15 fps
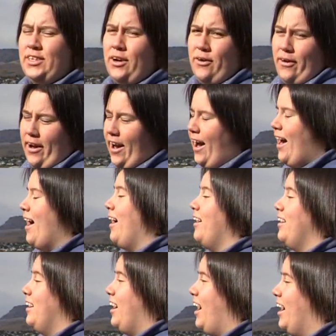So
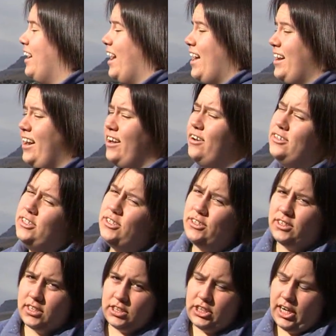again, I also
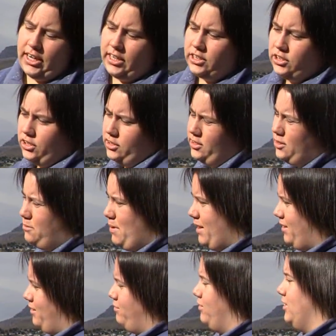use the Jackie Johnson
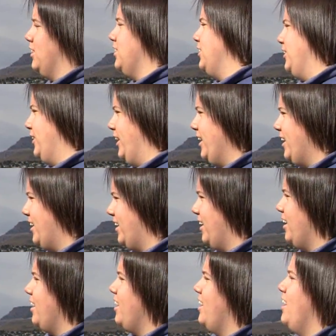method for this trick.
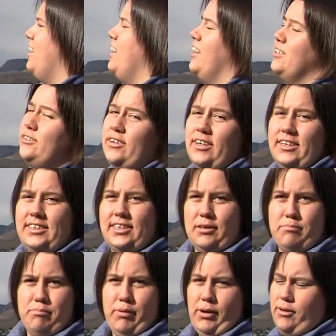It's really
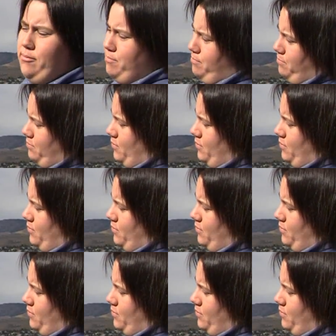simple.